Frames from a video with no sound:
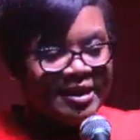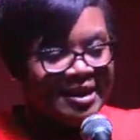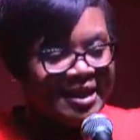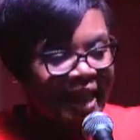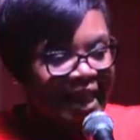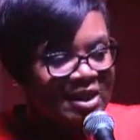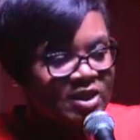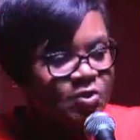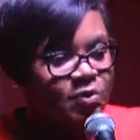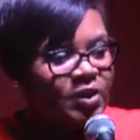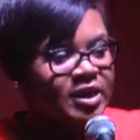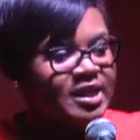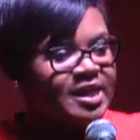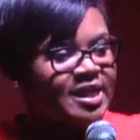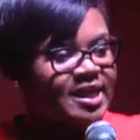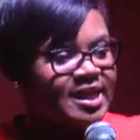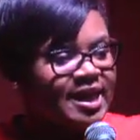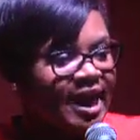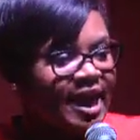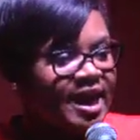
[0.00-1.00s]
that was
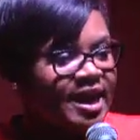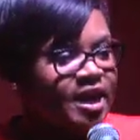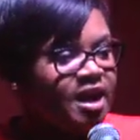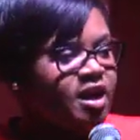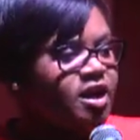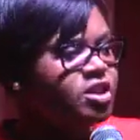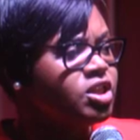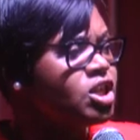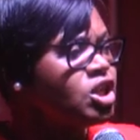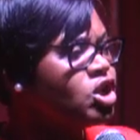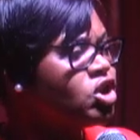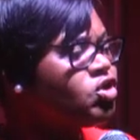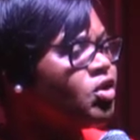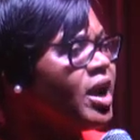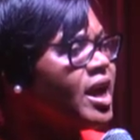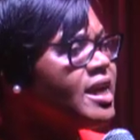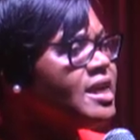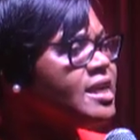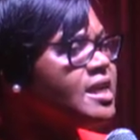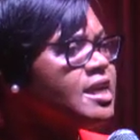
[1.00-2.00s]
said to
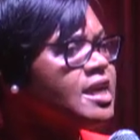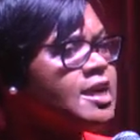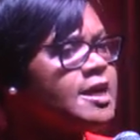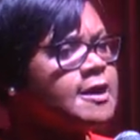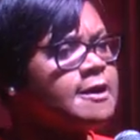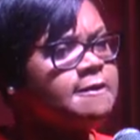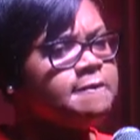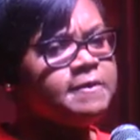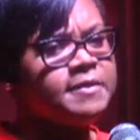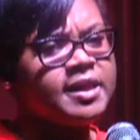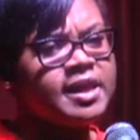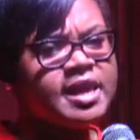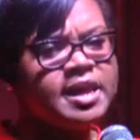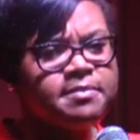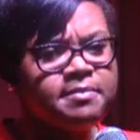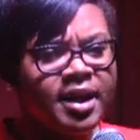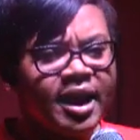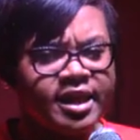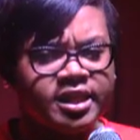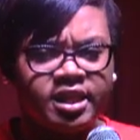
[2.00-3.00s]
try to
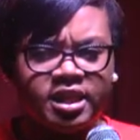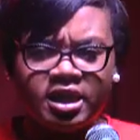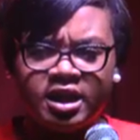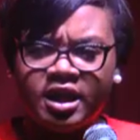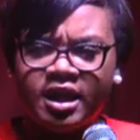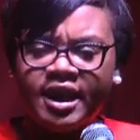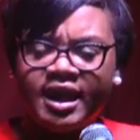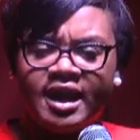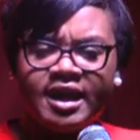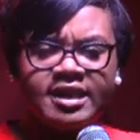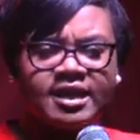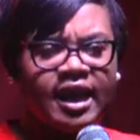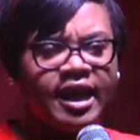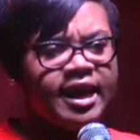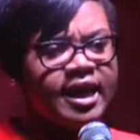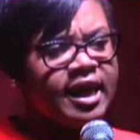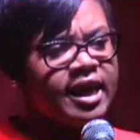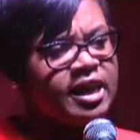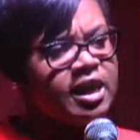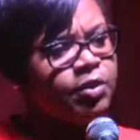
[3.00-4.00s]
emasculate
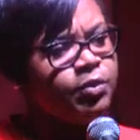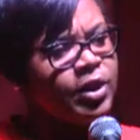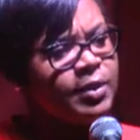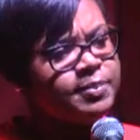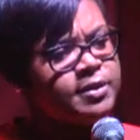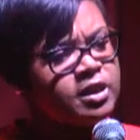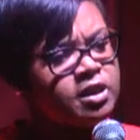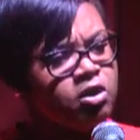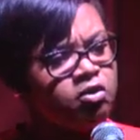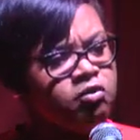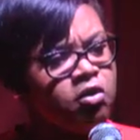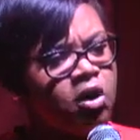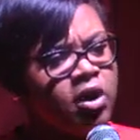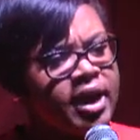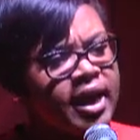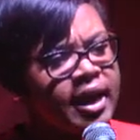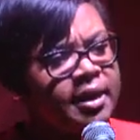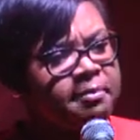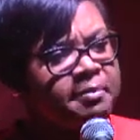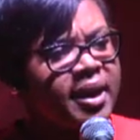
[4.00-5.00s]
Ayanna Webster Roy
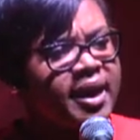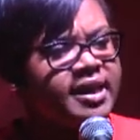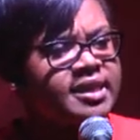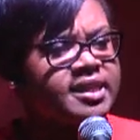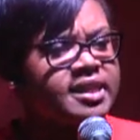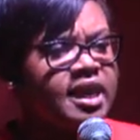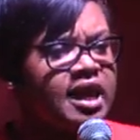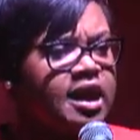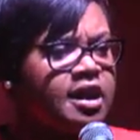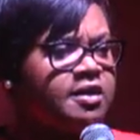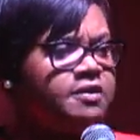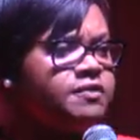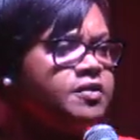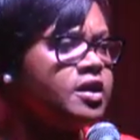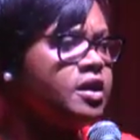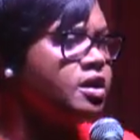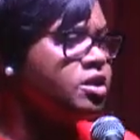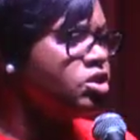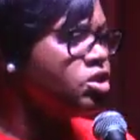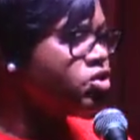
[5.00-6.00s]
and myself,
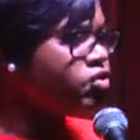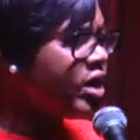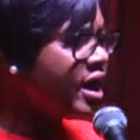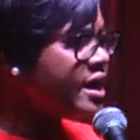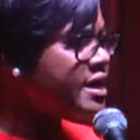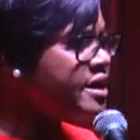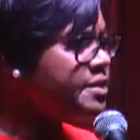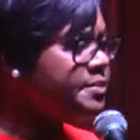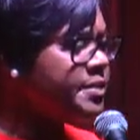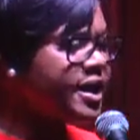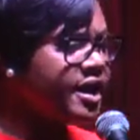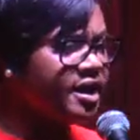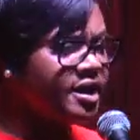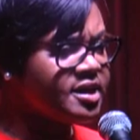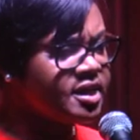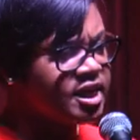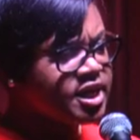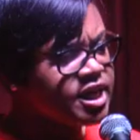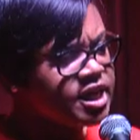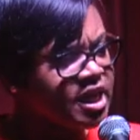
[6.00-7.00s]
to try to make
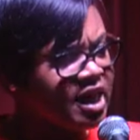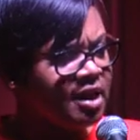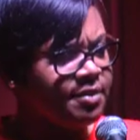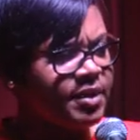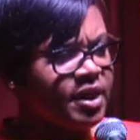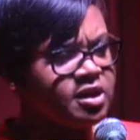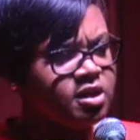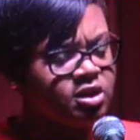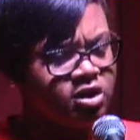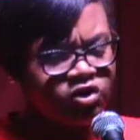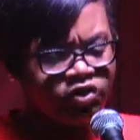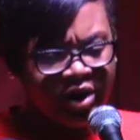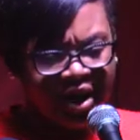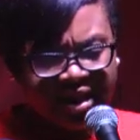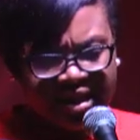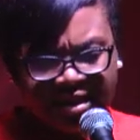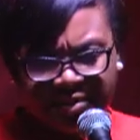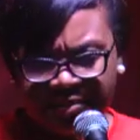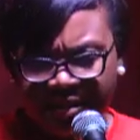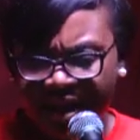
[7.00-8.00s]
us ashamed and to try
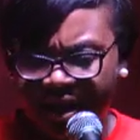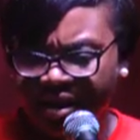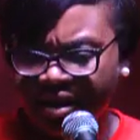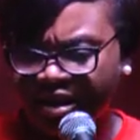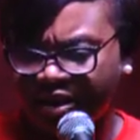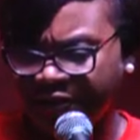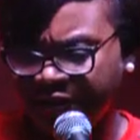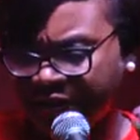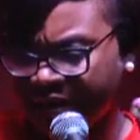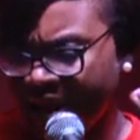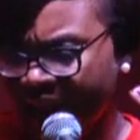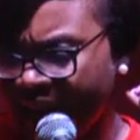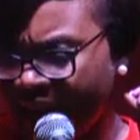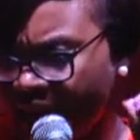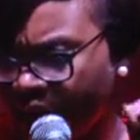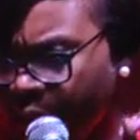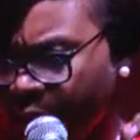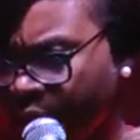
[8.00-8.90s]
to make us feel like